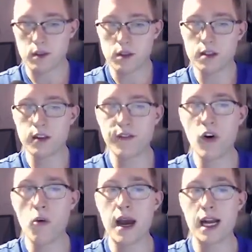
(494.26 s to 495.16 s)
the
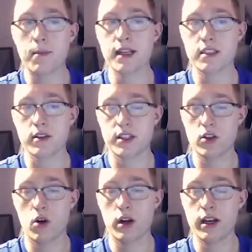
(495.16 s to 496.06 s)
fullback basically
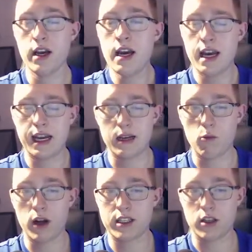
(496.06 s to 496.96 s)
started and he
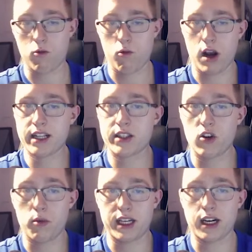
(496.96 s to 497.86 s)
went to the right.
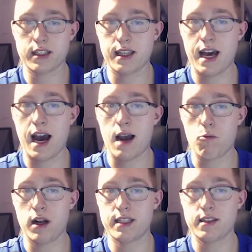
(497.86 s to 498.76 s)
So because of that, I
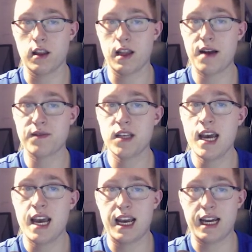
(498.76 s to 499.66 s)
went to the left,
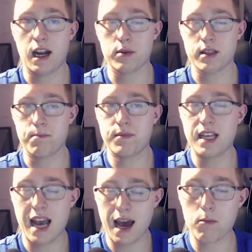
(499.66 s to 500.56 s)
and I was a
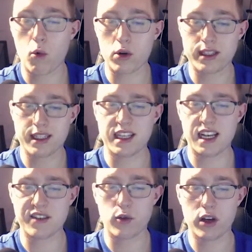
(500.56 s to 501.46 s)
tad more
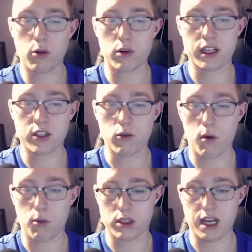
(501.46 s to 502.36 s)
successful here. We're going to do it
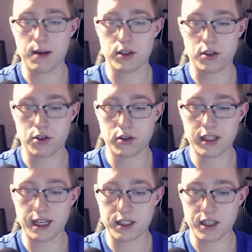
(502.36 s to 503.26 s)
one more time just to show you
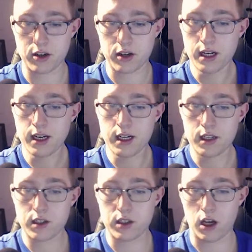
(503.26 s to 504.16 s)
guys here.
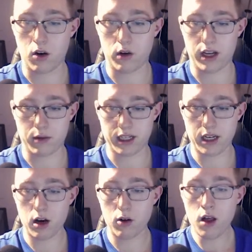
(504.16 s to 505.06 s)
So here we
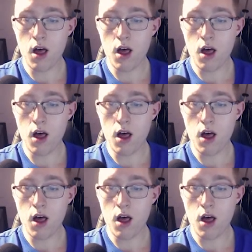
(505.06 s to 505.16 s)
go.